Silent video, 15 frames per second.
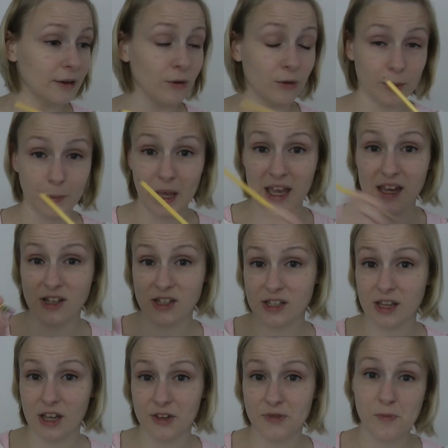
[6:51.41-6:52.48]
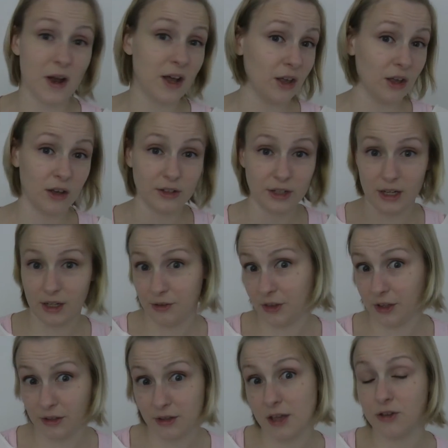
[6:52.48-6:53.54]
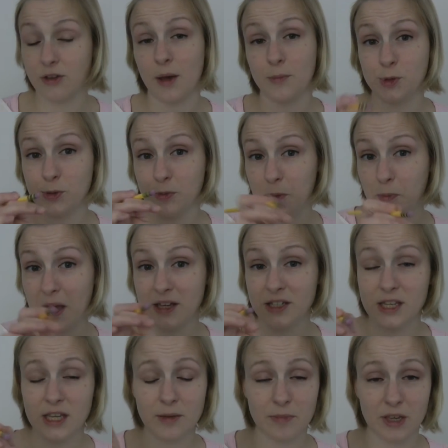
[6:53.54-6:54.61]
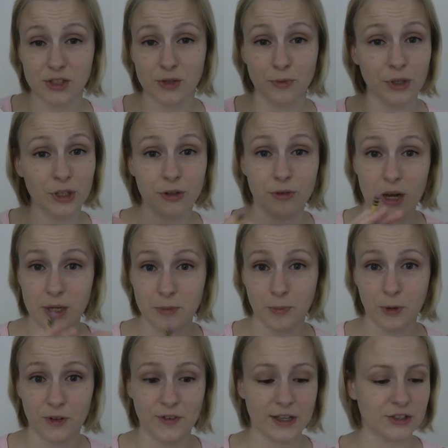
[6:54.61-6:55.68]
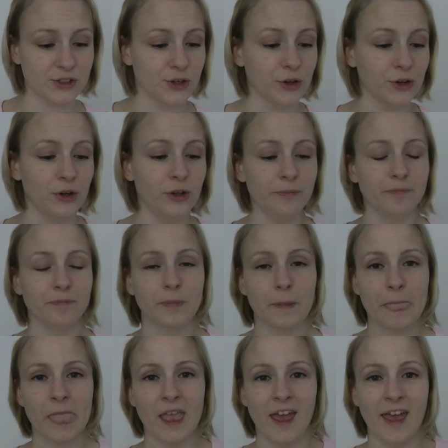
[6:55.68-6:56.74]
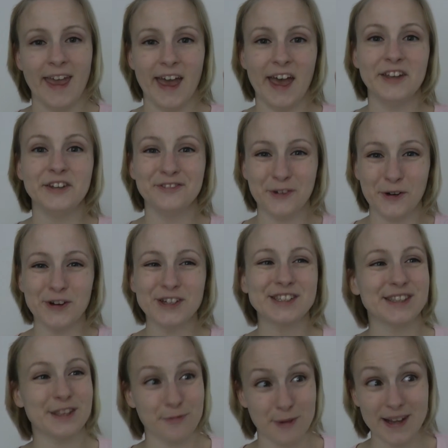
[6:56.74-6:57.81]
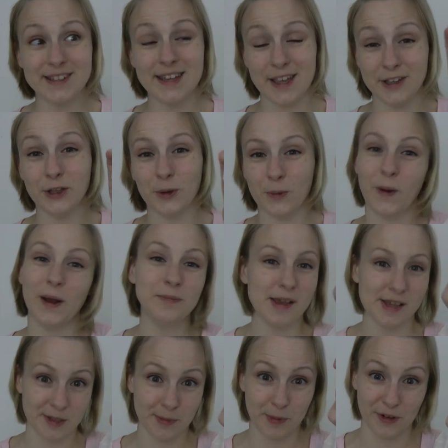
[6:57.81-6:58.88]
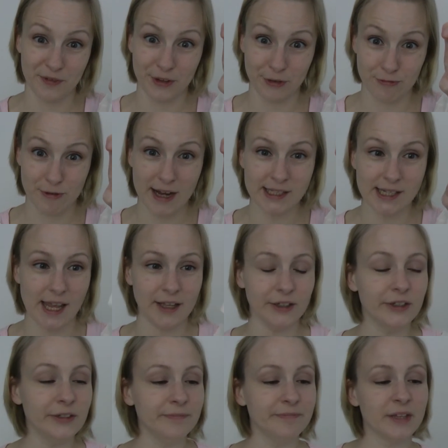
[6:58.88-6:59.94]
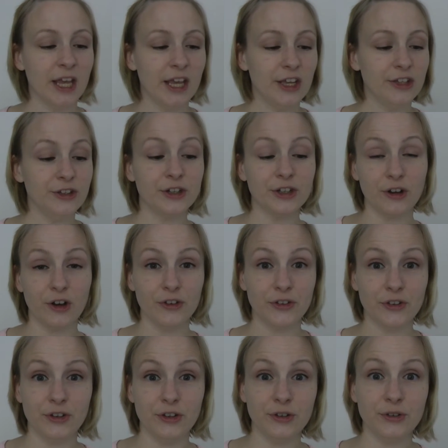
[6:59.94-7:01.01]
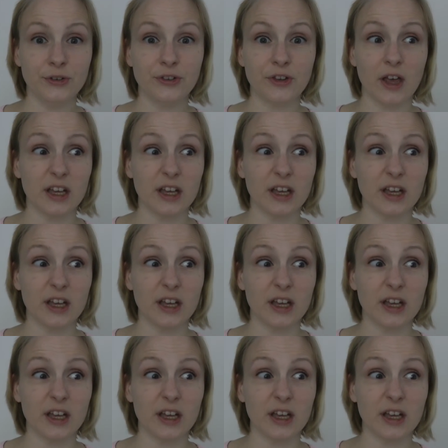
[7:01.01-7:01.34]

or paint as well on anything that you happen to be painting. It makes a really great perfect circle. And of course the rectangular one makes a perfect rectangle. You can also use